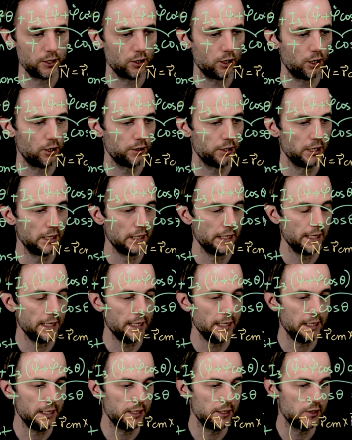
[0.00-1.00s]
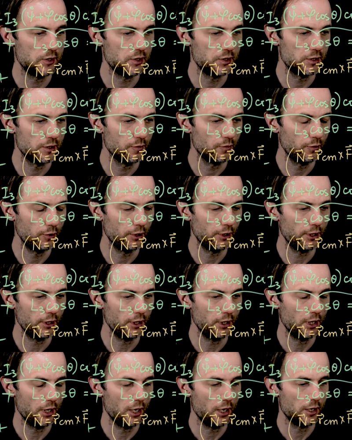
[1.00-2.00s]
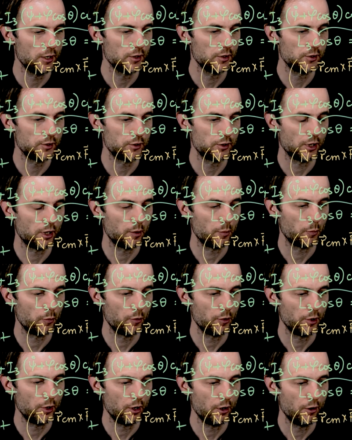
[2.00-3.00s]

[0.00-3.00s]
dot is simply some